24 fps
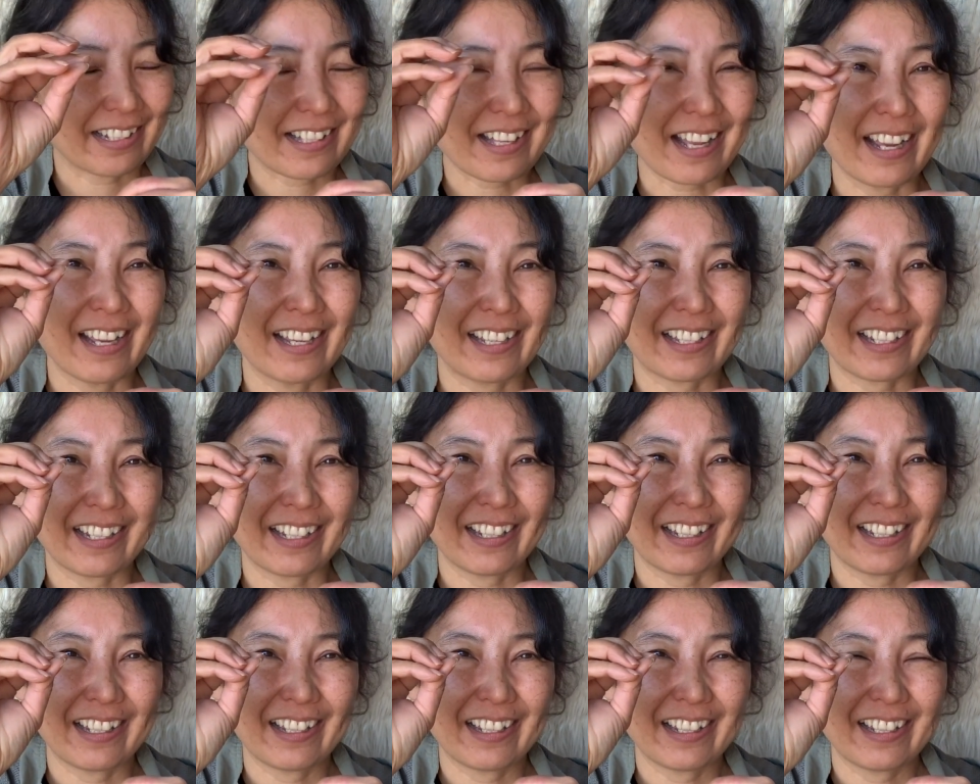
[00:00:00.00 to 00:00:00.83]
like,
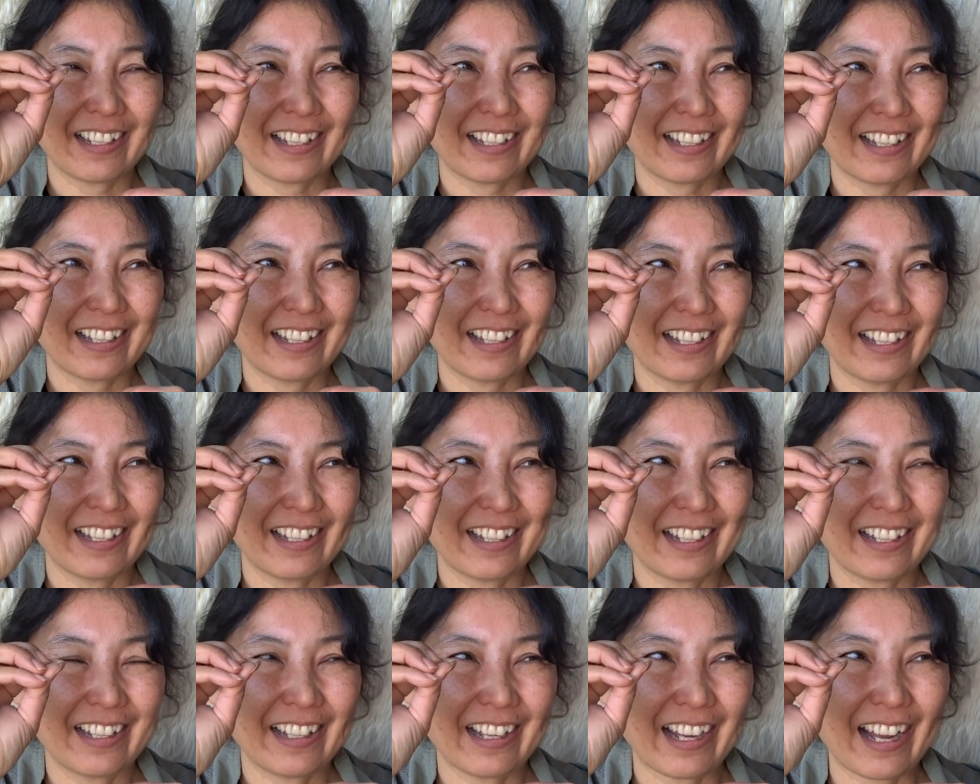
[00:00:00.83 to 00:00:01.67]

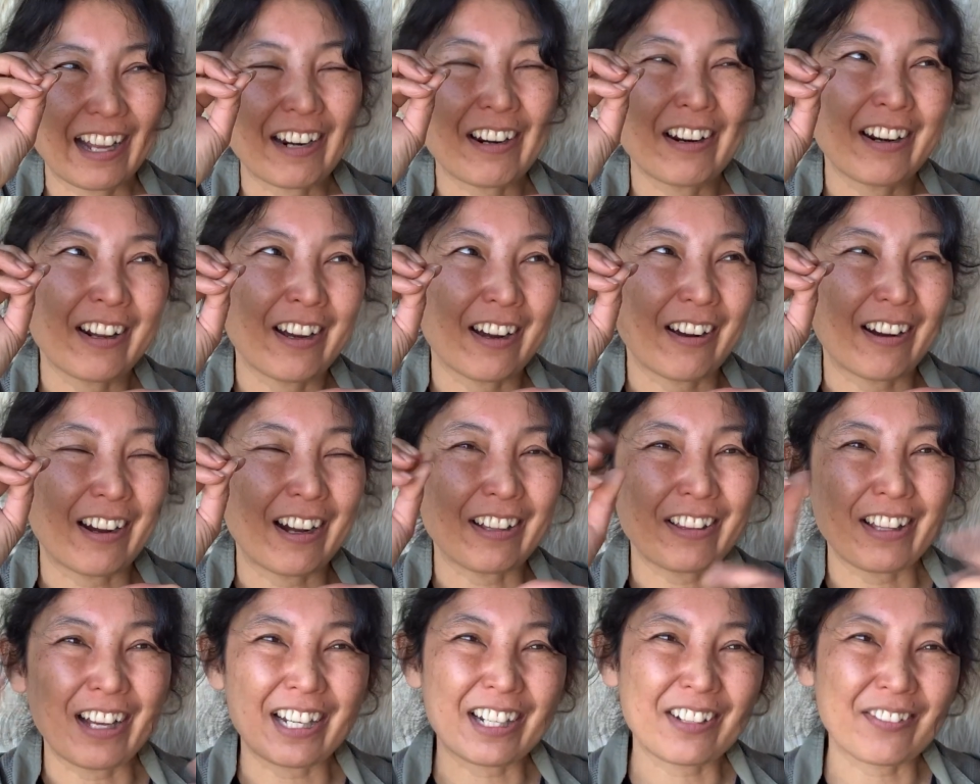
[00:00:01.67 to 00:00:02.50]
I don't know, a
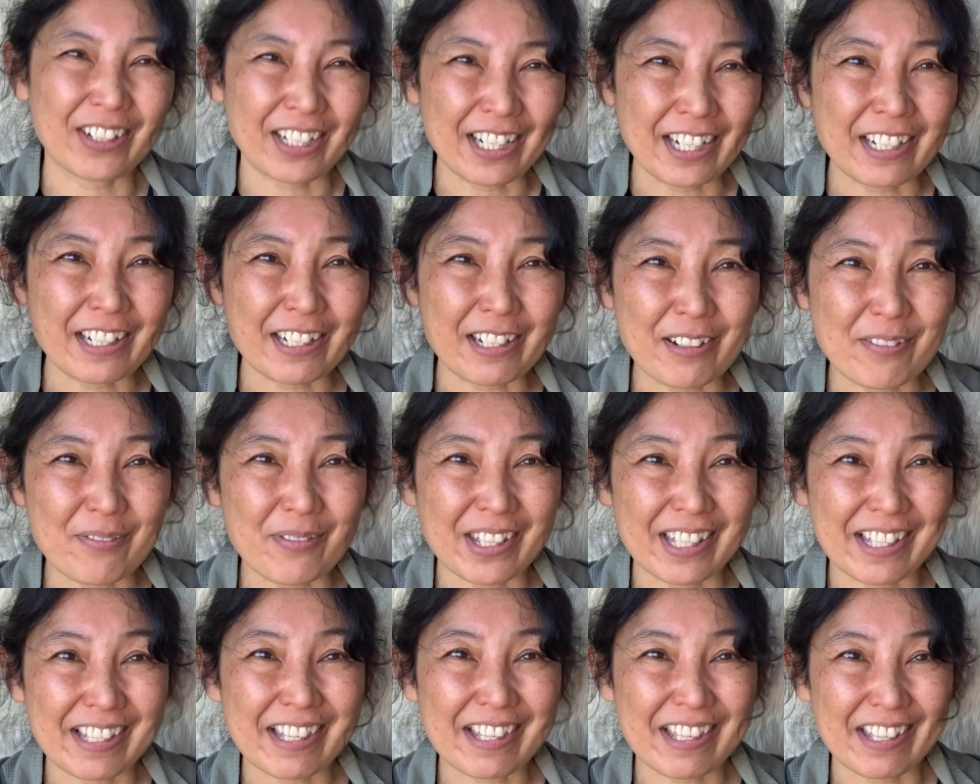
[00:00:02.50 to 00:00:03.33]
lot of it ended up
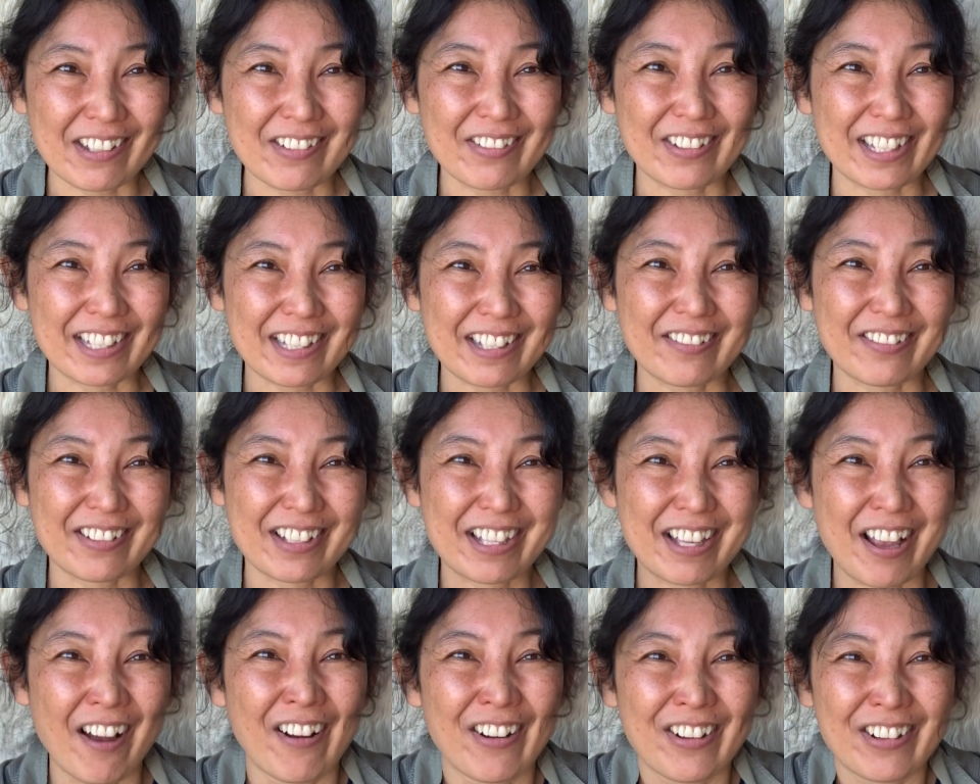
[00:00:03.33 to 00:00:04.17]
being soup because it was
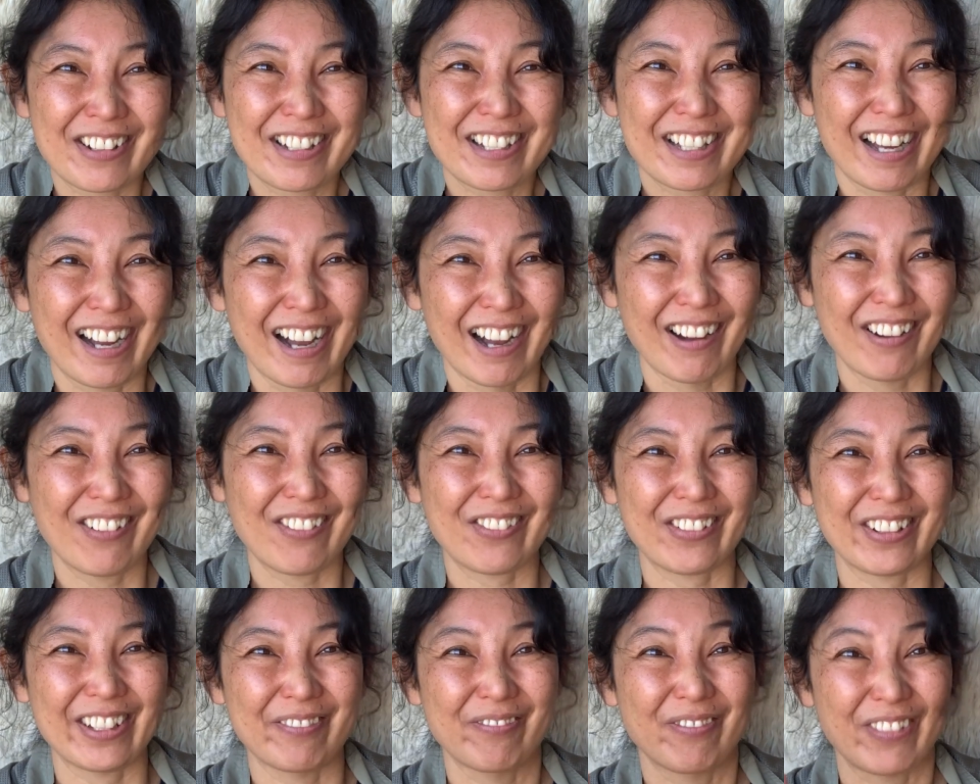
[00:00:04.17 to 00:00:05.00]
so
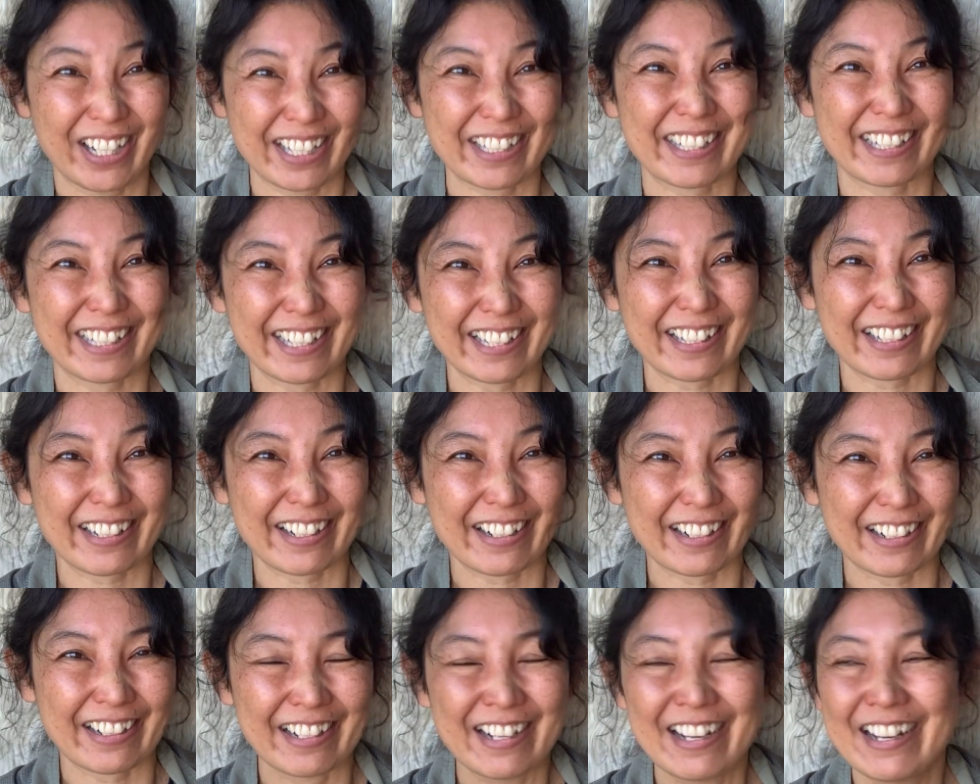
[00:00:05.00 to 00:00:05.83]
tough and
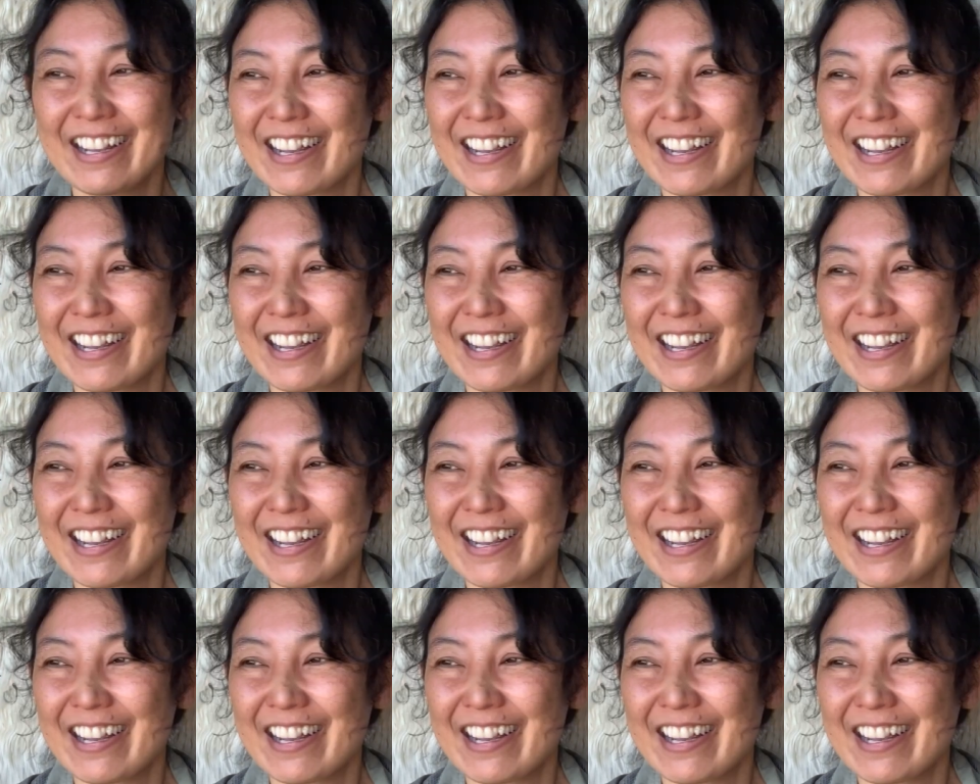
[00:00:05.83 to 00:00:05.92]
muscular.